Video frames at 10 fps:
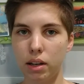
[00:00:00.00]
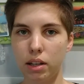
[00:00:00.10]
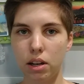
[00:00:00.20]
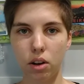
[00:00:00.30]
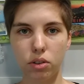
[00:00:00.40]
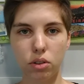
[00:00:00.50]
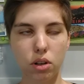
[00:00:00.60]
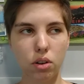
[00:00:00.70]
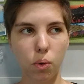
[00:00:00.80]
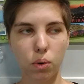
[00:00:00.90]
You
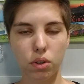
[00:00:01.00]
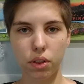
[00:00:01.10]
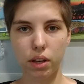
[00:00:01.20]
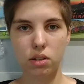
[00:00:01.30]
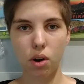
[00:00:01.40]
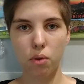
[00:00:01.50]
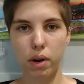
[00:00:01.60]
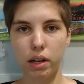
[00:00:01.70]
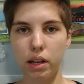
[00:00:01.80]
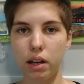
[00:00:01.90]
can order things
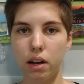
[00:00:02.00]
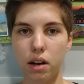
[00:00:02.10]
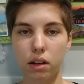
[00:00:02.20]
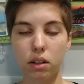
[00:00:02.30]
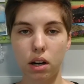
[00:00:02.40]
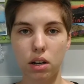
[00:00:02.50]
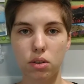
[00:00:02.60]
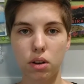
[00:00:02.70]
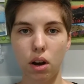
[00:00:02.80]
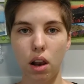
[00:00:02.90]
already in another
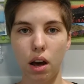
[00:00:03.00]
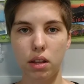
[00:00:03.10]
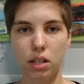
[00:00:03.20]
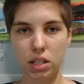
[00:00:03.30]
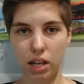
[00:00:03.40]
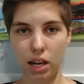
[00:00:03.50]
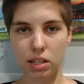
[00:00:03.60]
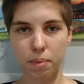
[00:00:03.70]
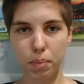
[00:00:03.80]
country online these days,